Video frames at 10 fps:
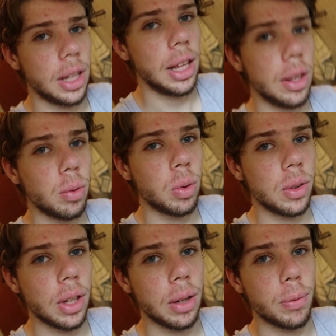This
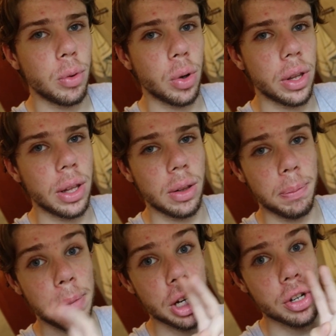was it for
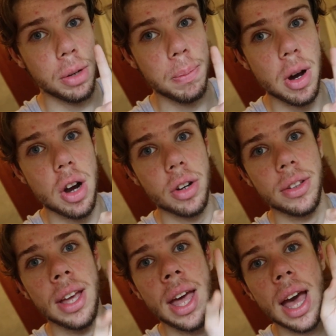this special part.